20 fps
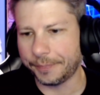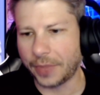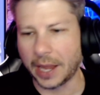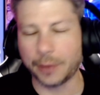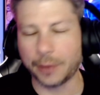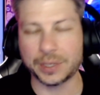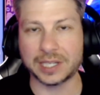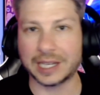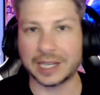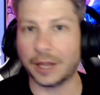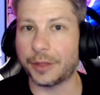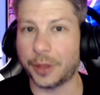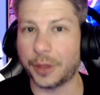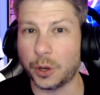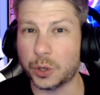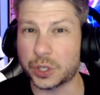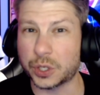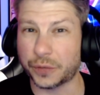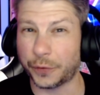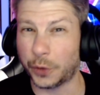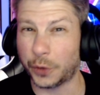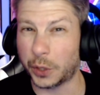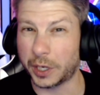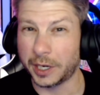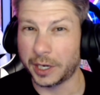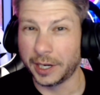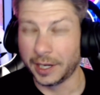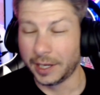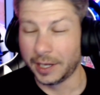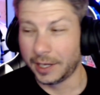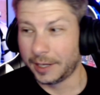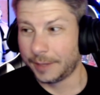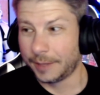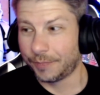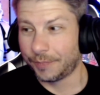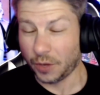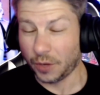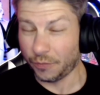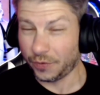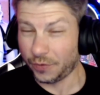I would sell those for
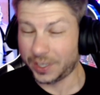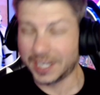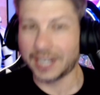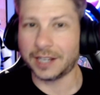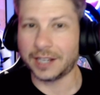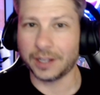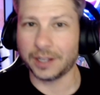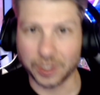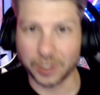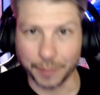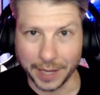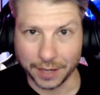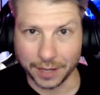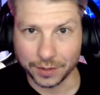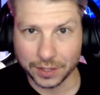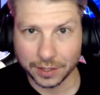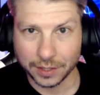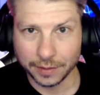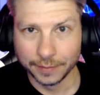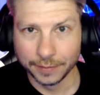ridiculous amounts.